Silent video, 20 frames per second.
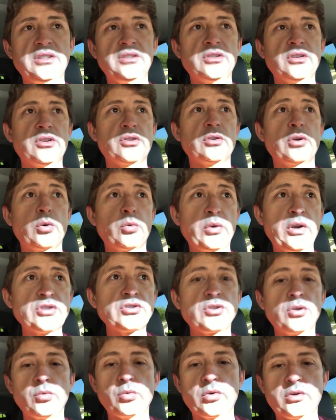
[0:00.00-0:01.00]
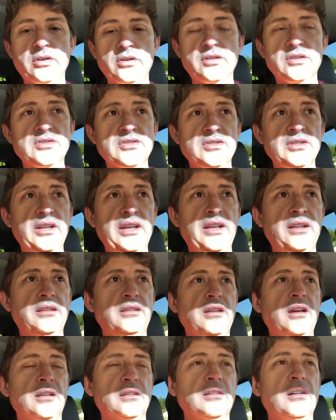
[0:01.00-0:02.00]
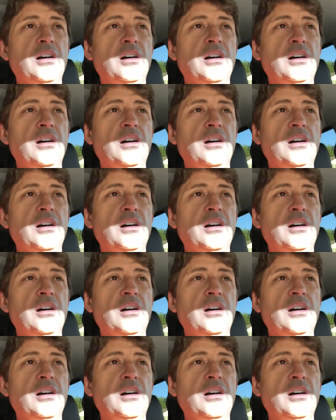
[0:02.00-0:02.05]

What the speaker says: in their original words and not